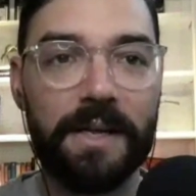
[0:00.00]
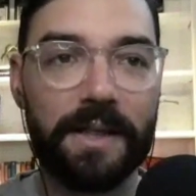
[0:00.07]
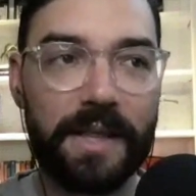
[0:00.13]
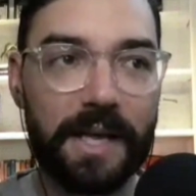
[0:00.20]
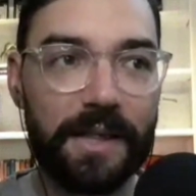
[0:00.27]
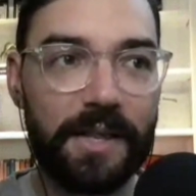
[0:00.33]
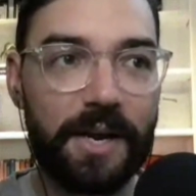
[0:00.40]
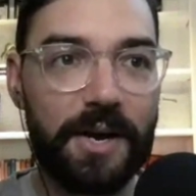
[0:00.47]

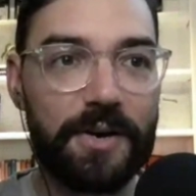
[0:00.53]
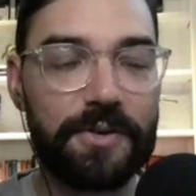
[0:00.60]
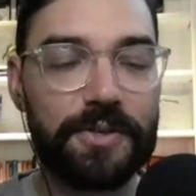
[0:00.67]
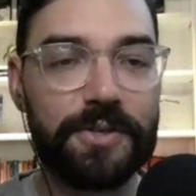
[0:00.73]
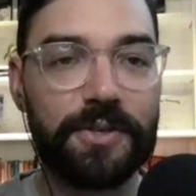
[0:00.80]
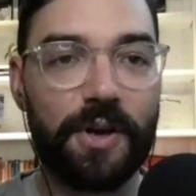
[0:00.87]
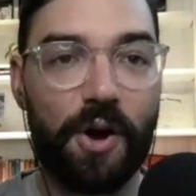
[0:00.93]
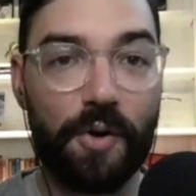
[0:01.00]
then
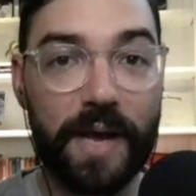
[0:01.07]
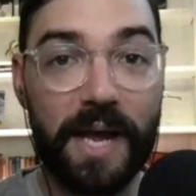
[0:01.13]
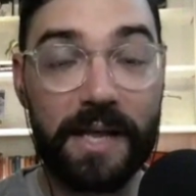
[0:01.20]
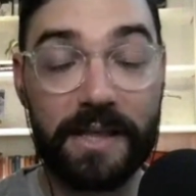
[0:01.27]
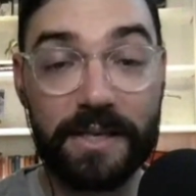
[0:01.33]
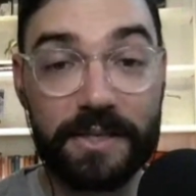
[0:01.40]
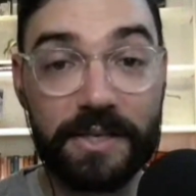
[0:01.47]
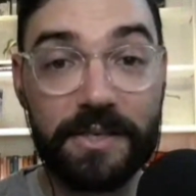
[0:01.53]
there's okay
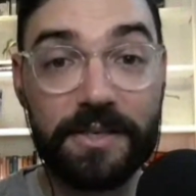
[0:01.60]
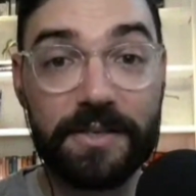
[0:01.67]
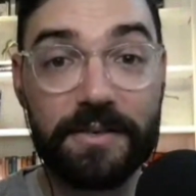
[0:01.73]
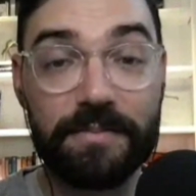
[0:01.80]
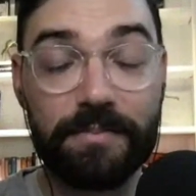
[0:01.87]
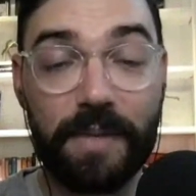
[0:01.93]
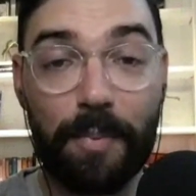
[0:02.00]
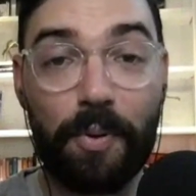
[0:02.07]
this
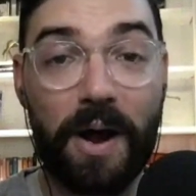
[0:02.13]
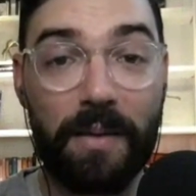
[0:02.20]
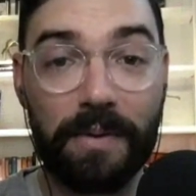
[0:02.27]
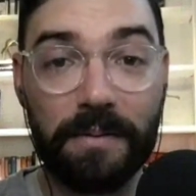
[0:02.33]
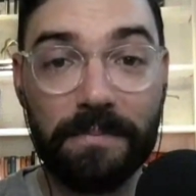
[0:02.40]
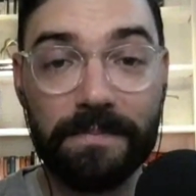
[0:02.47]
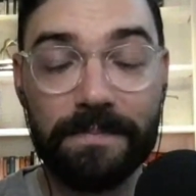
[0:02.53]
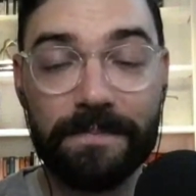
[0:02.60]
is a
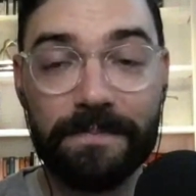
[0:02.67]
problem